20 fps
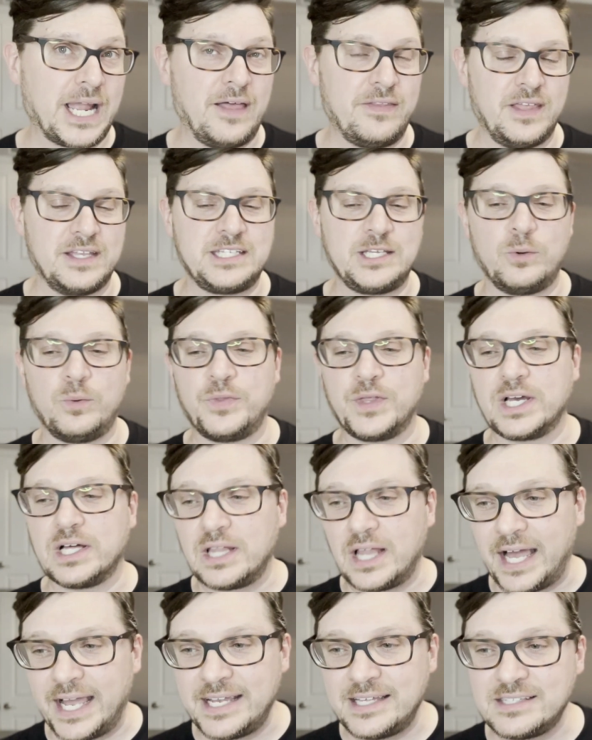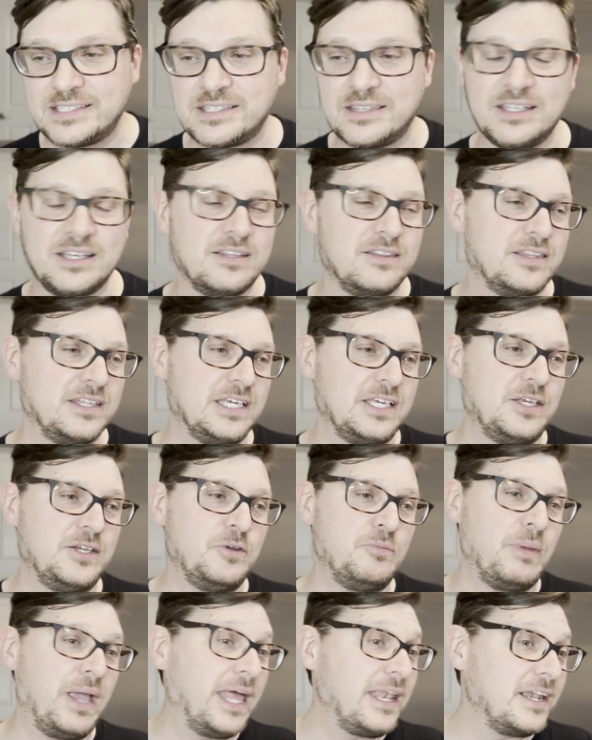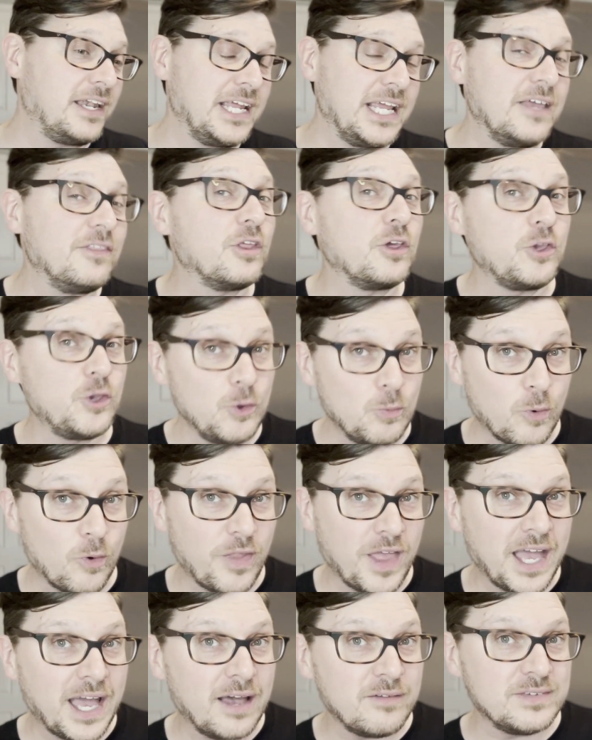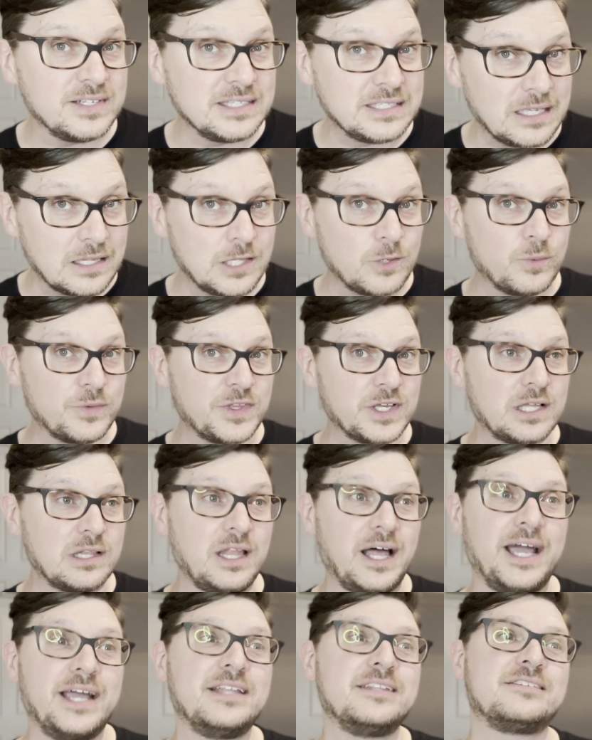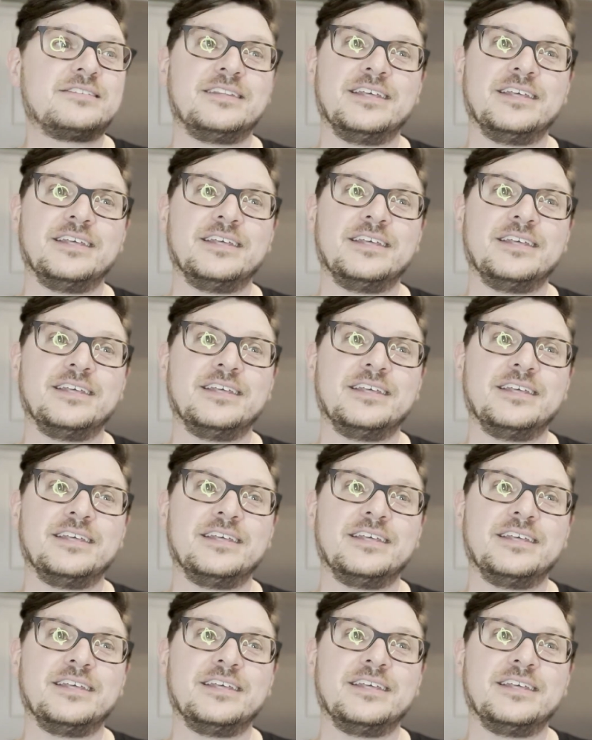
how they deal with the clients, the the humanity and the humor they have in dealing with the clients,